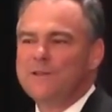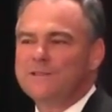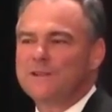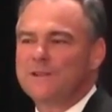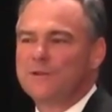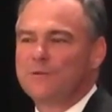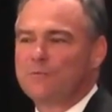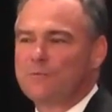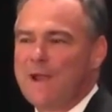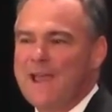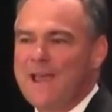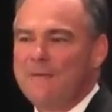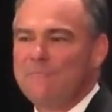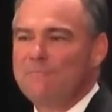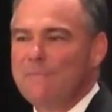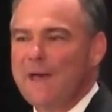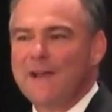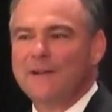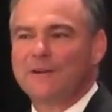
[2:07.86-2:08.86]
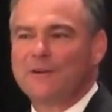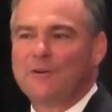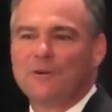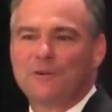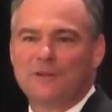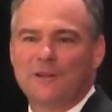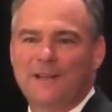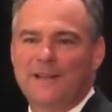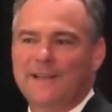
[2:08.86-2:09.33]
went to the Ram
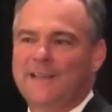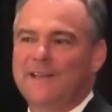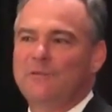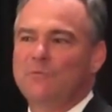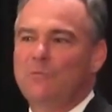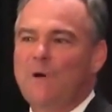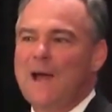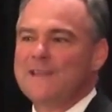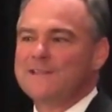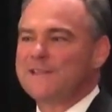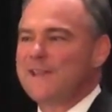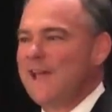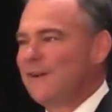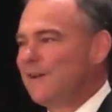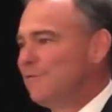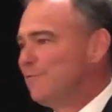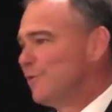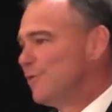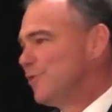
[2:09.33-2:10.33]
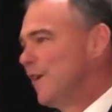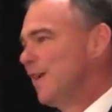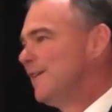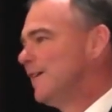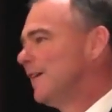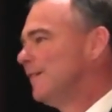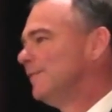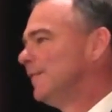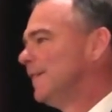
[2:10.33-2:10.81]
Medical Clinic in Wise County,
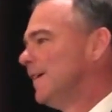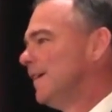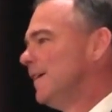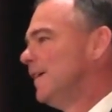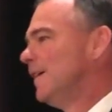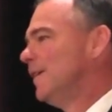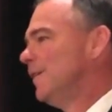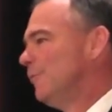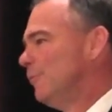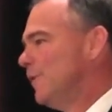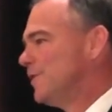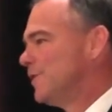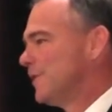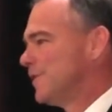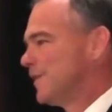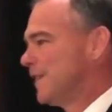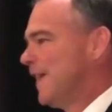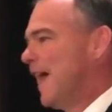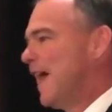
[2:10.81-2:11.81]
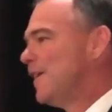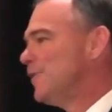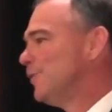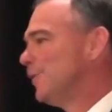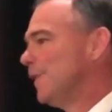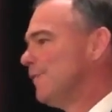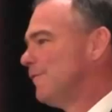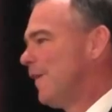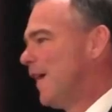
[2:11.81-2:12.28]
Virginia, which is an
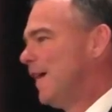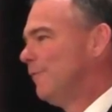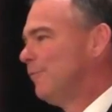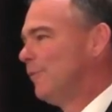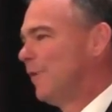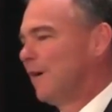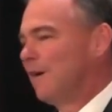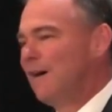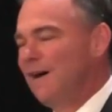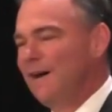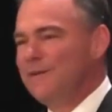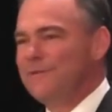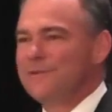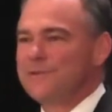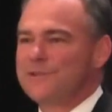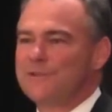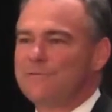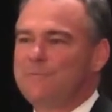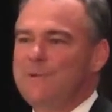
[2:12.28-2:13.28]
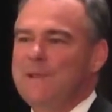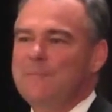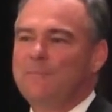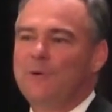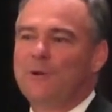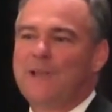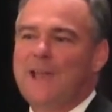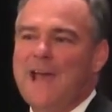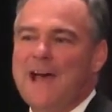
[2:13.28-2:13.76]
annual event where hundreds of
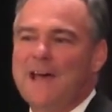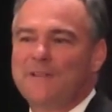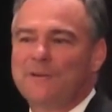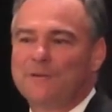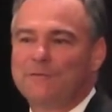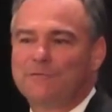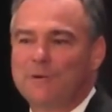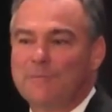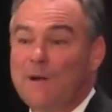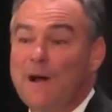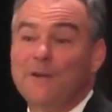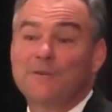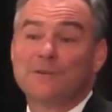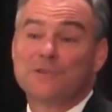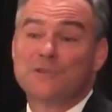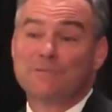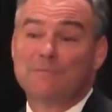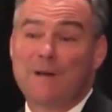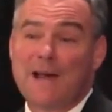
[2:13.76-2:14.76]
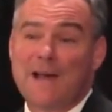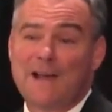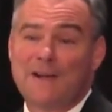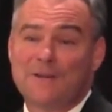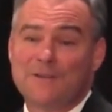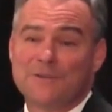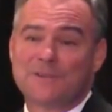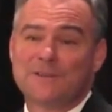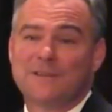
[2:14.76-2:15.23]
people gather from hundreds of
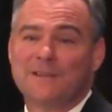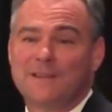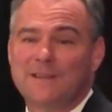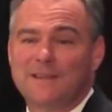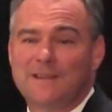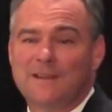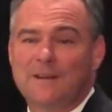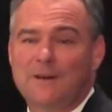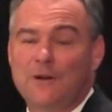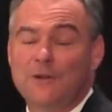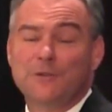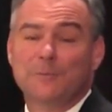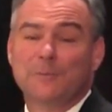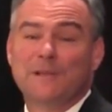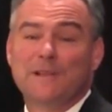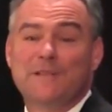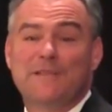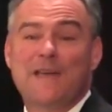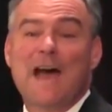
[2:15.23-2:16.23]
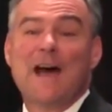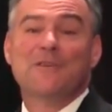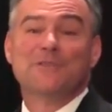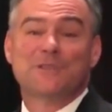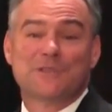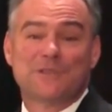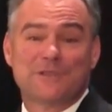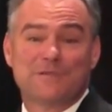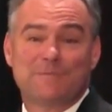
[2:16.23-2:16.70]
miles, ultimately
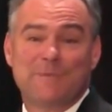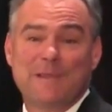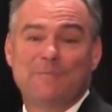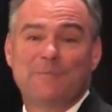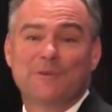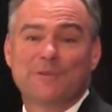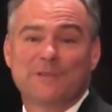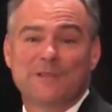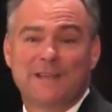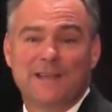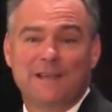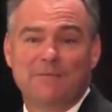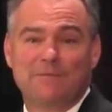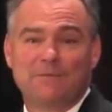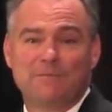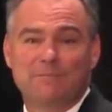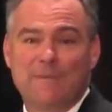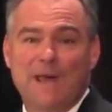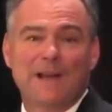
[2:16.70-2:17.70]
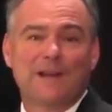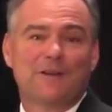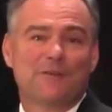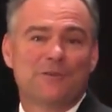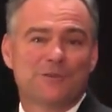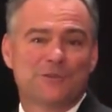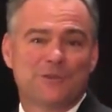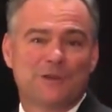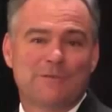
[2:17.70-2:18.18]
thousands of people, to get
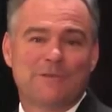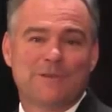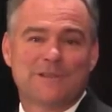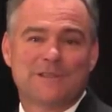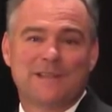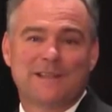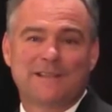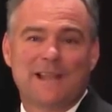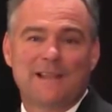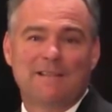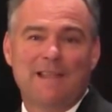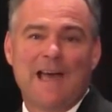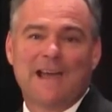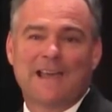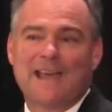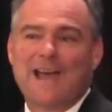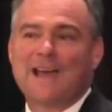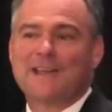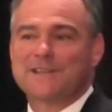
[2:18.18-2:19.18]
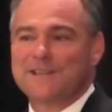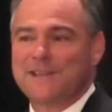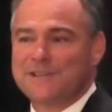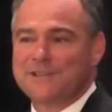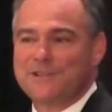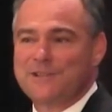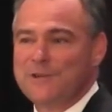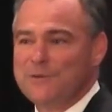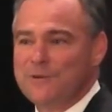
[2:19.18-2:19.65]
medical service that they lack
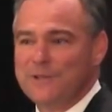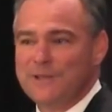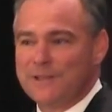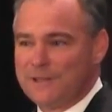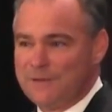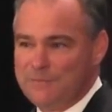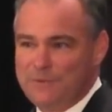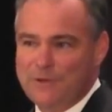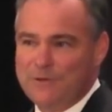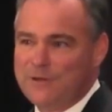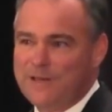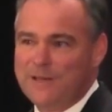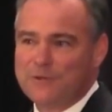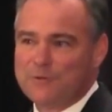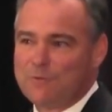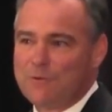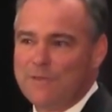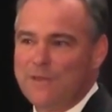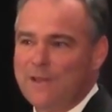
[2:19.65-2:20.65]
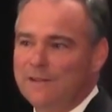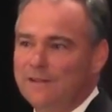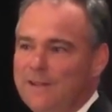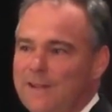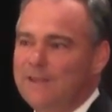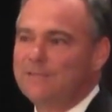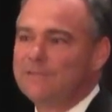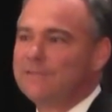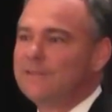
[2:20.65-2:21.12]
access to in the communities where they
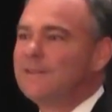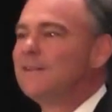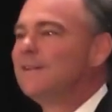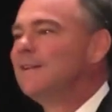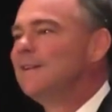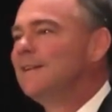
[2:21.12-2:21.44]
live.